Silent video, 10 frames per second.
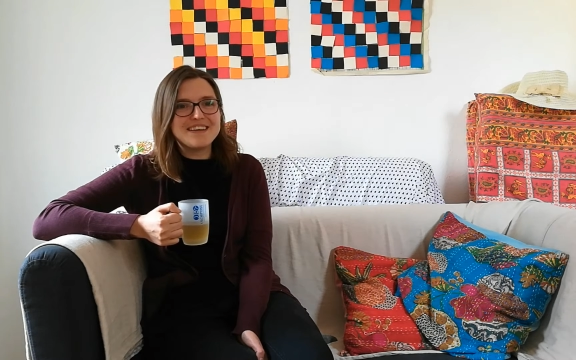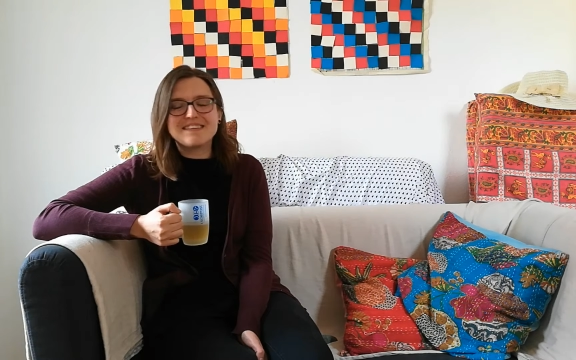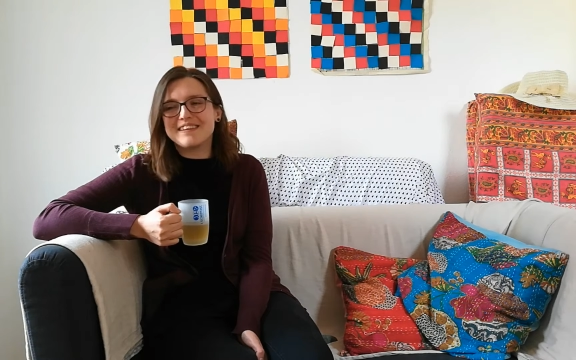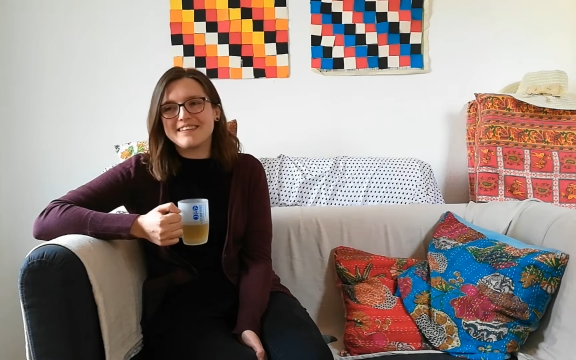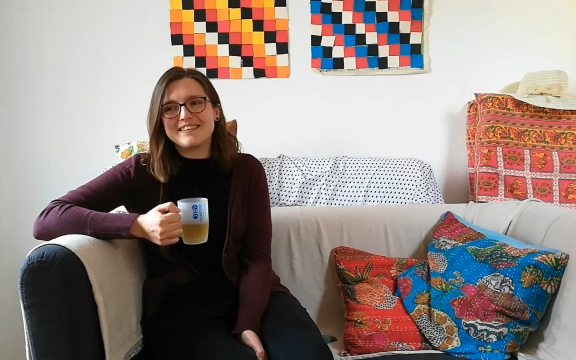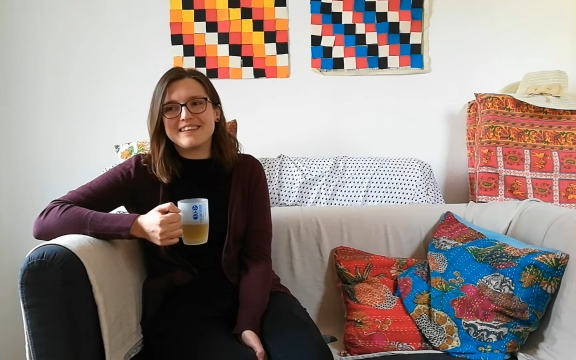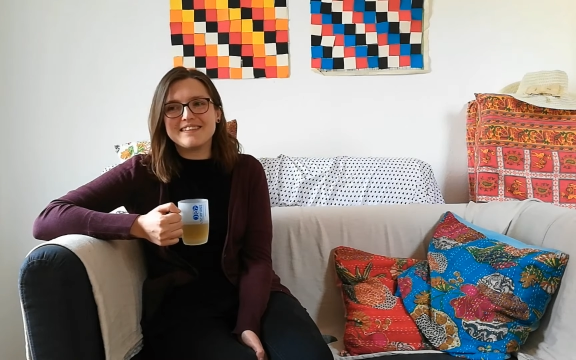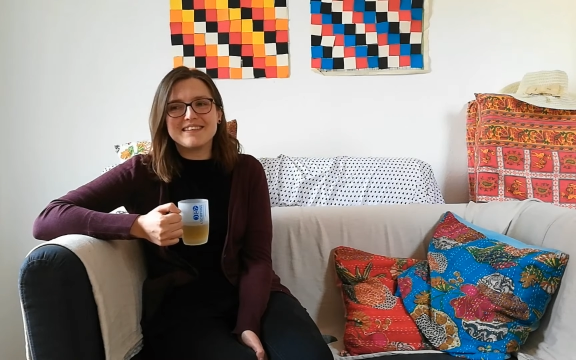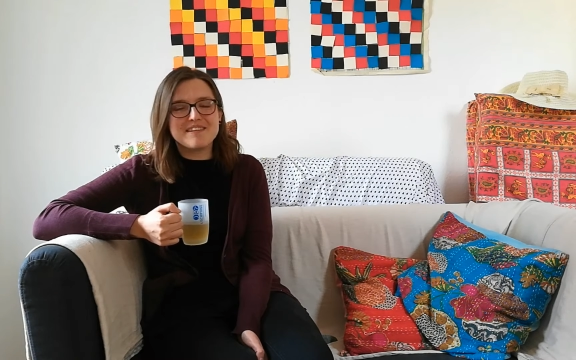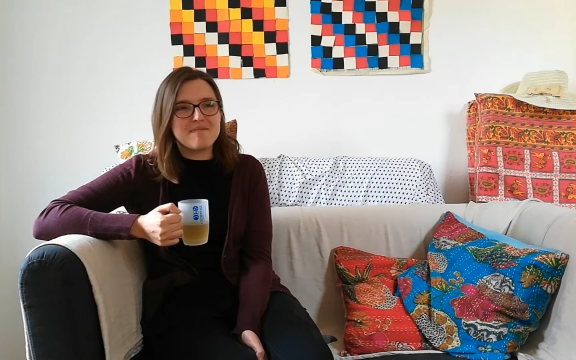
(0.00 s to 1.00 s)
So I
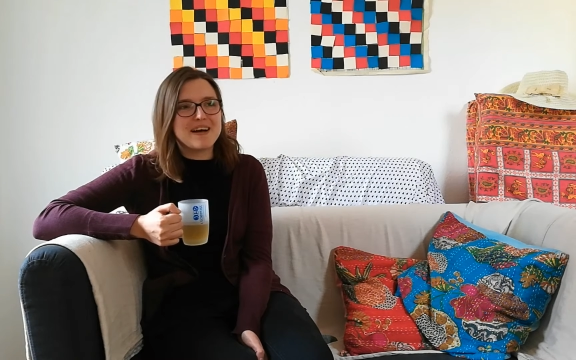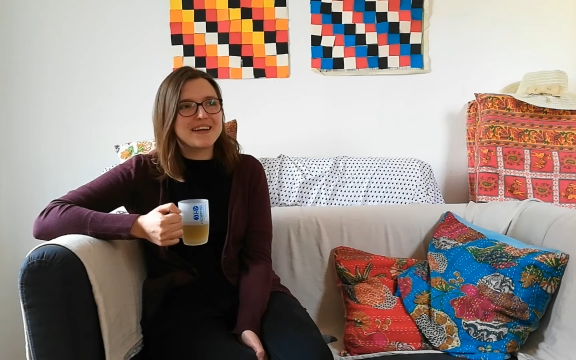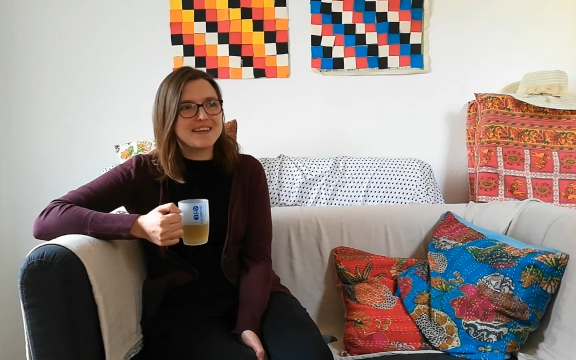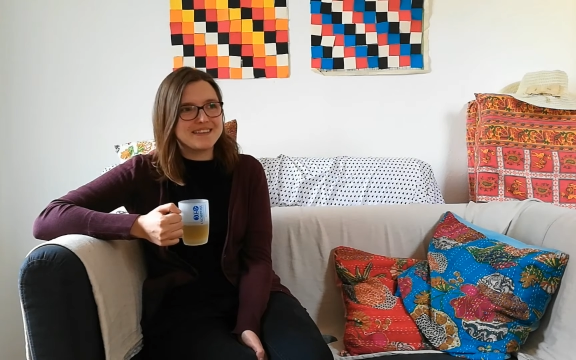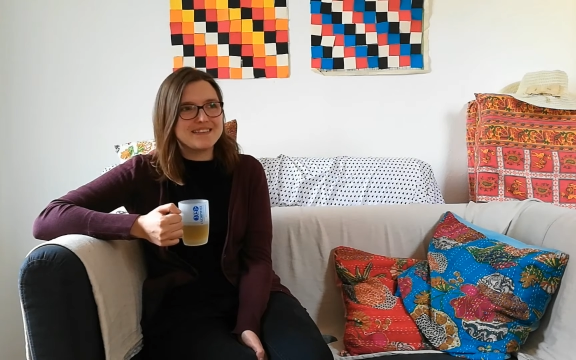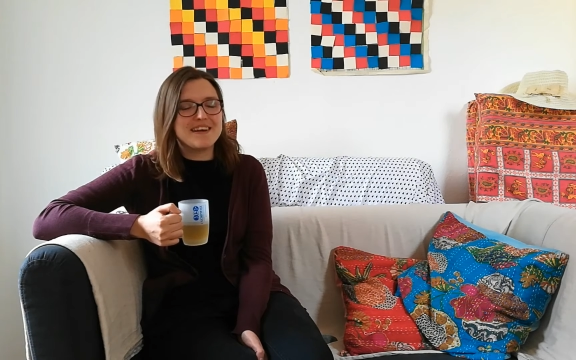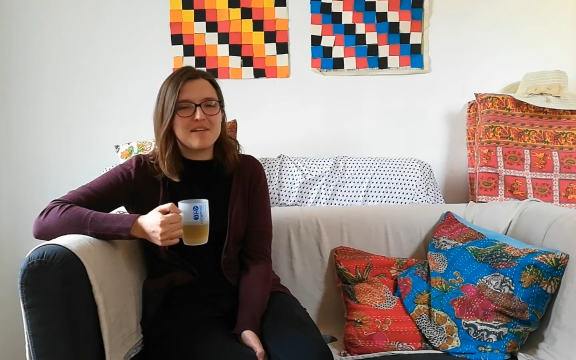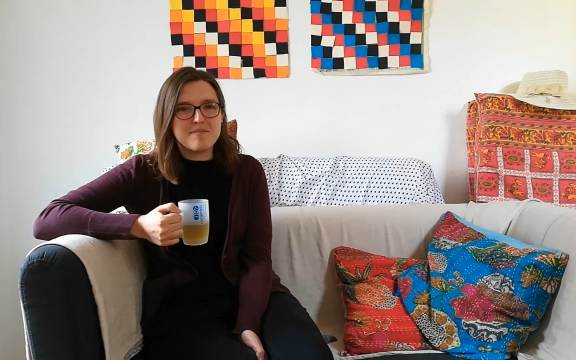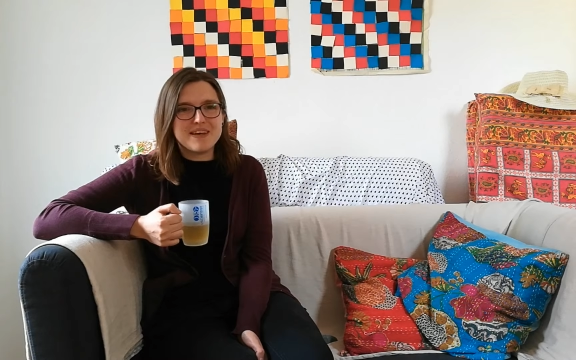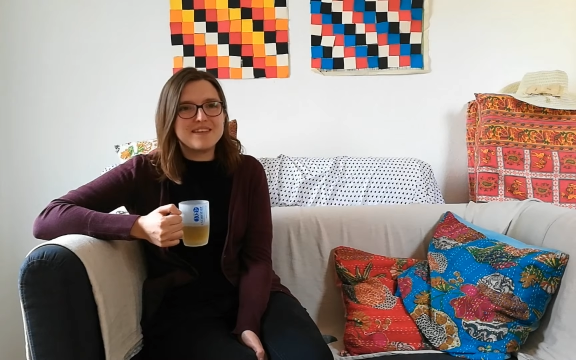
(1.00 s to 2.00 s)
decided to go back and
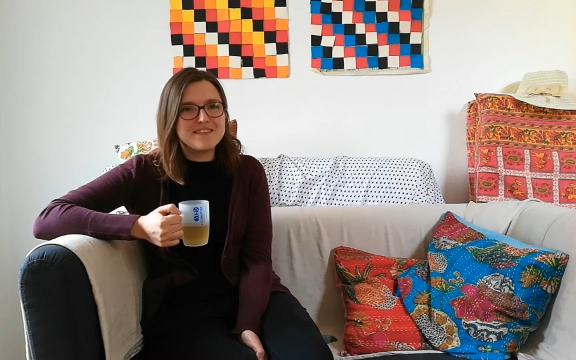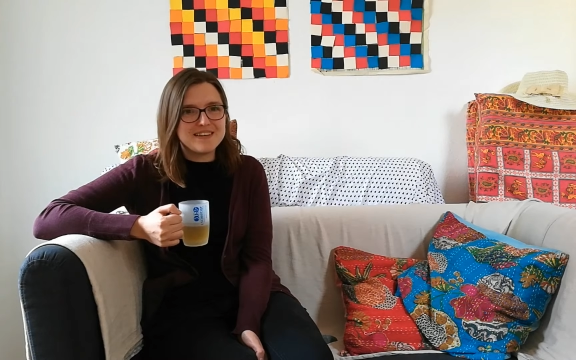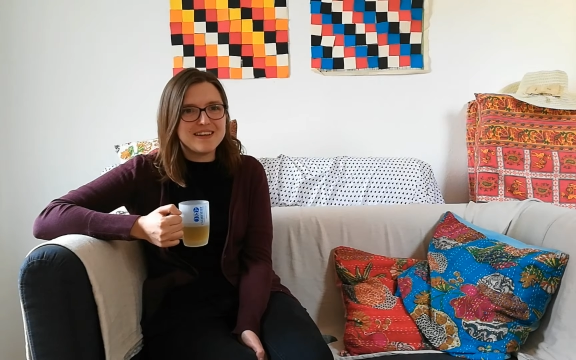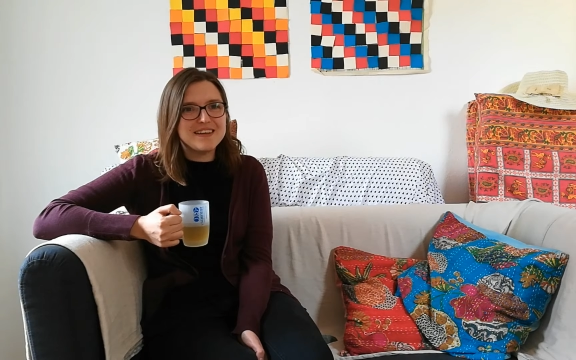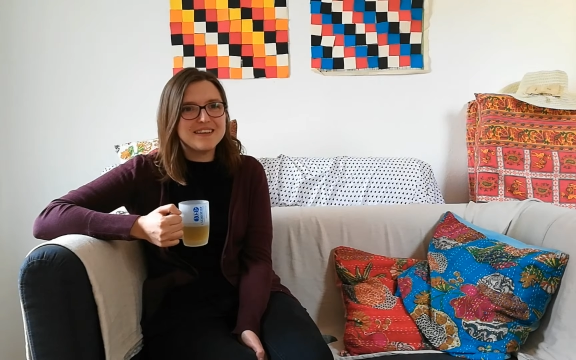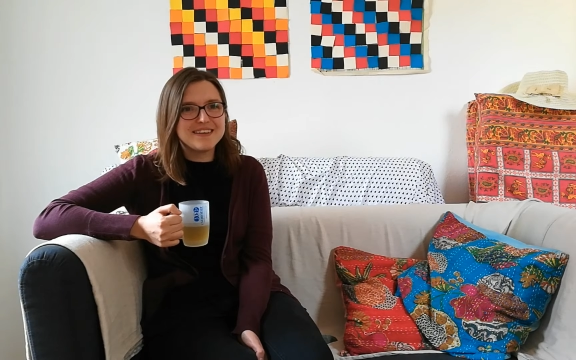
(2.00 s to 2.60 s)
start a PhD.